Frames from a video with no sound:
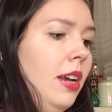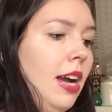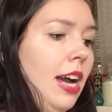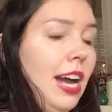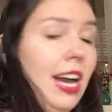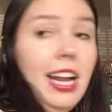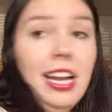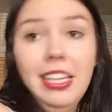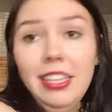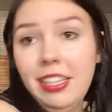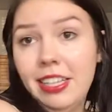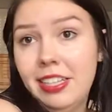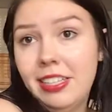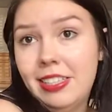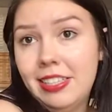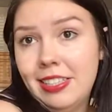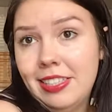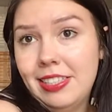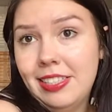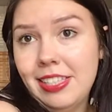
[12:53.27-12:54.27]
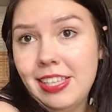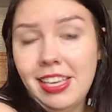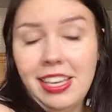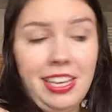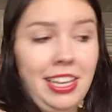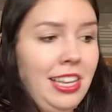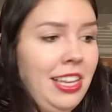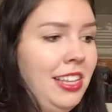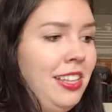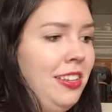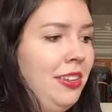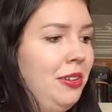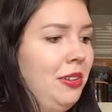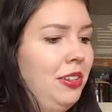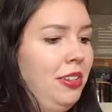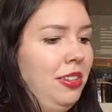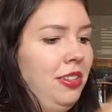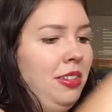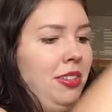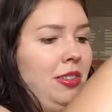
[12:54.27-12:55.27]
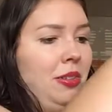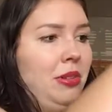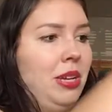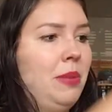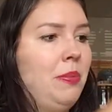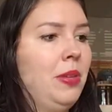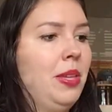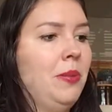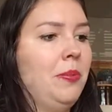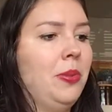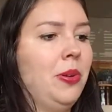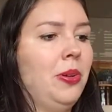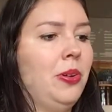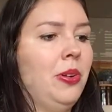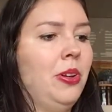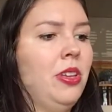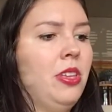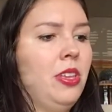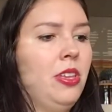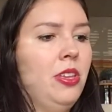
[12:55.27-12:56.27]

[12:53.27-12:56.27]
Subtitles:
I like to see the way people